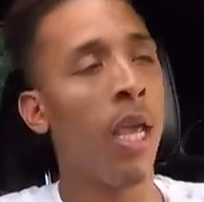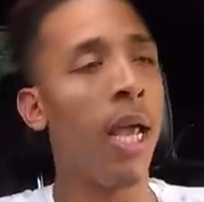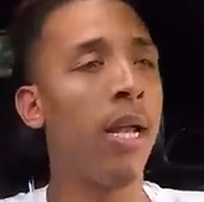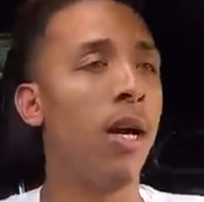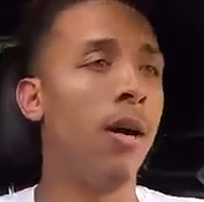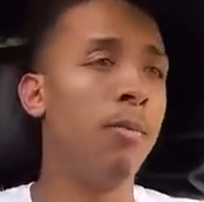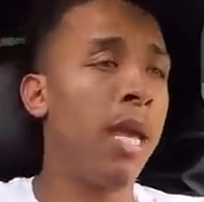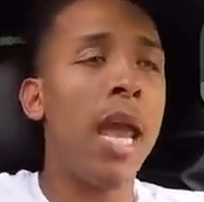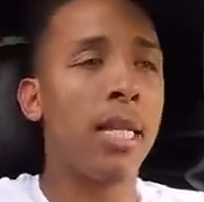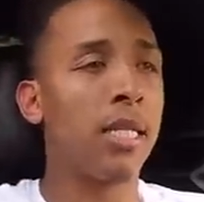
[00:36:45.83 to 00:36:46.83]
In um,
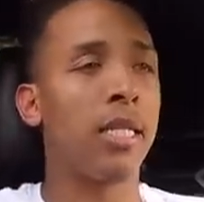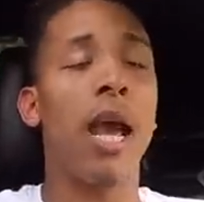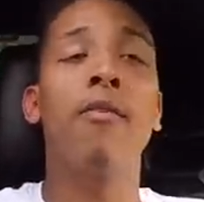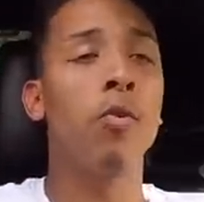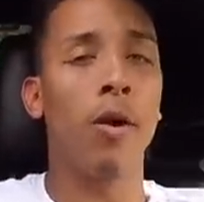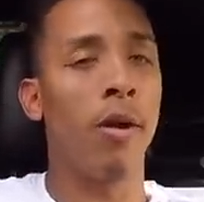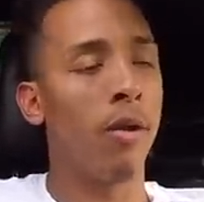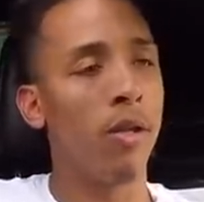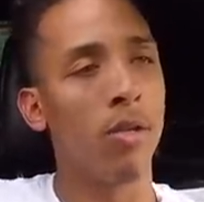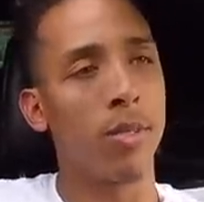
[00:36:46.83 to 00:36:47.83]
Kansas, everywhere.
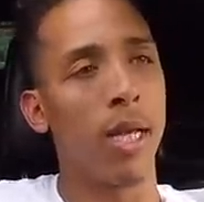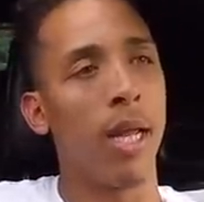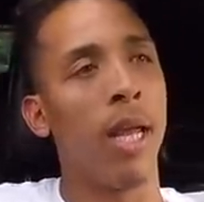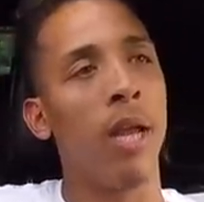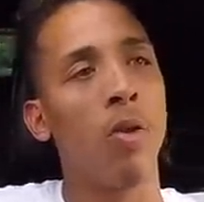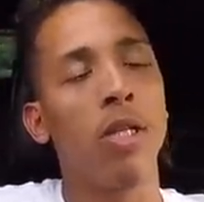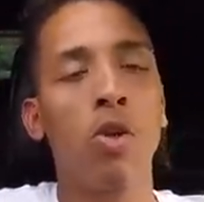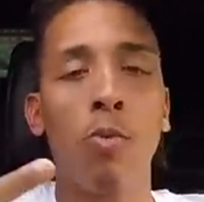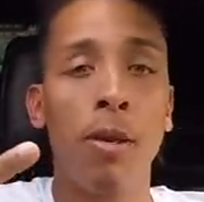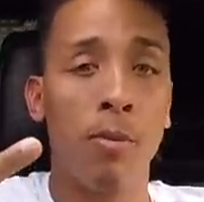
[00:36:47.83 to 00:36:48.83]
You know what I'm saying? And only
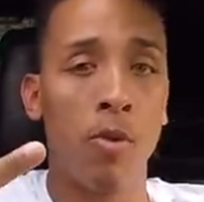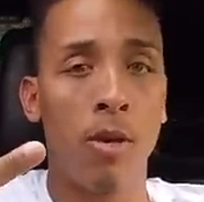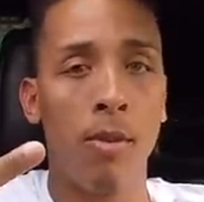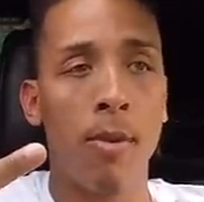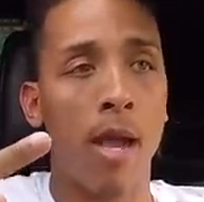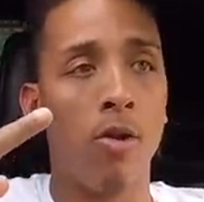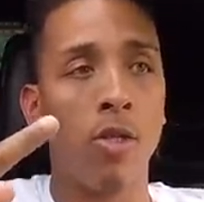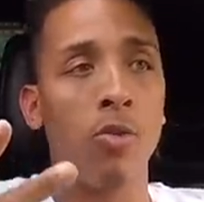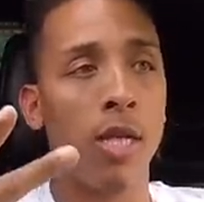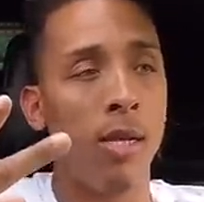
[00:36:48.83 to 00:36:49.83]
two people hit me back, only
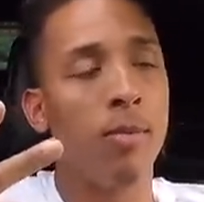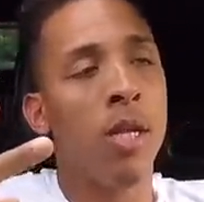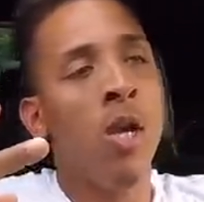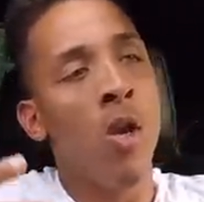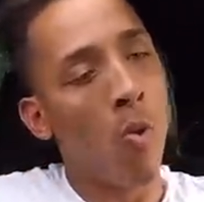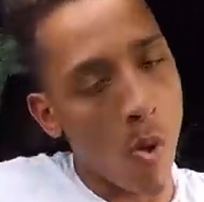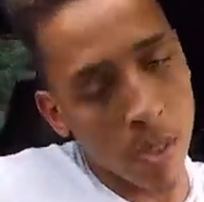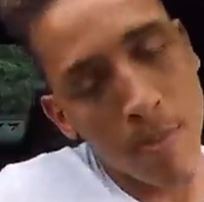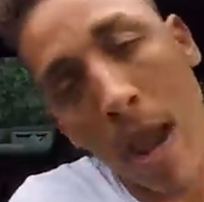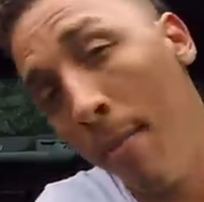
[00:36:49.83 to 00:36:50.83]
two teams. One
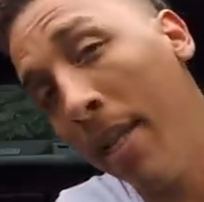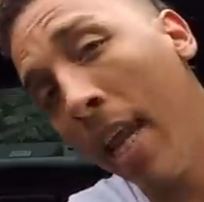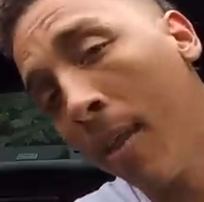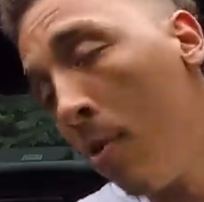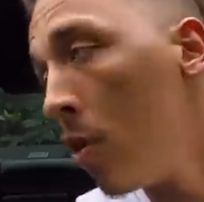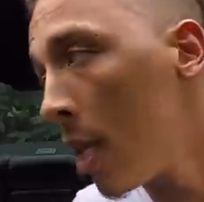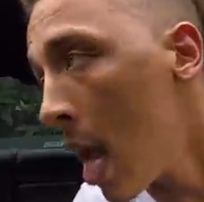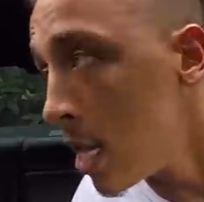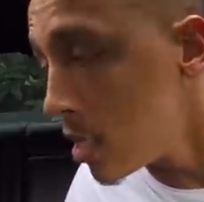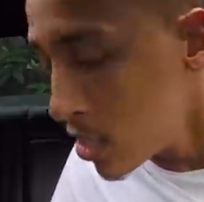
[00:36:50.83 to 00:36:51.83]
was Miami Dade Community
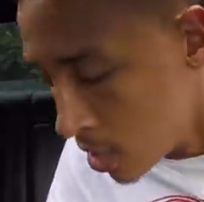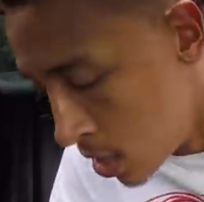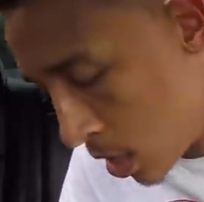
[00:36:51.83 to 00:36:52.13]
College.